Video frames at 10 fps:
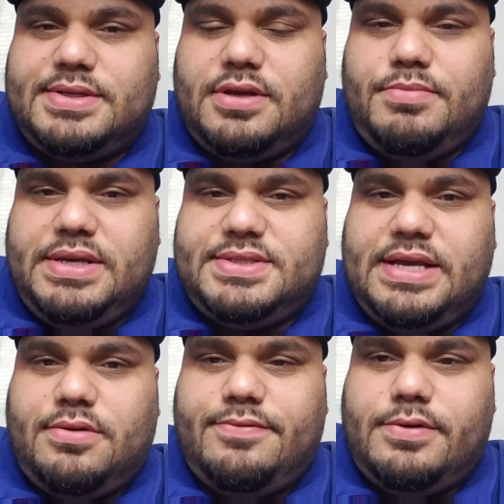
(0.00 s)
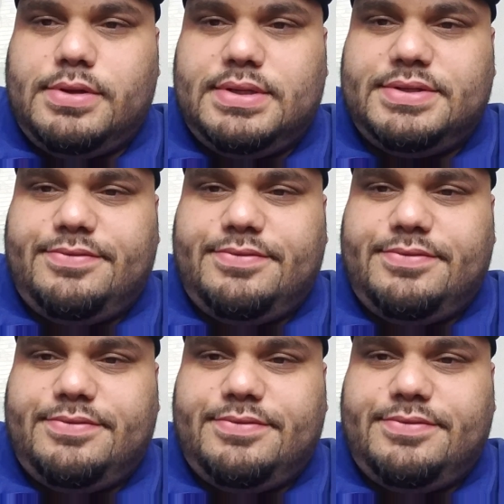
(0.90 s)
going to be his downfall in this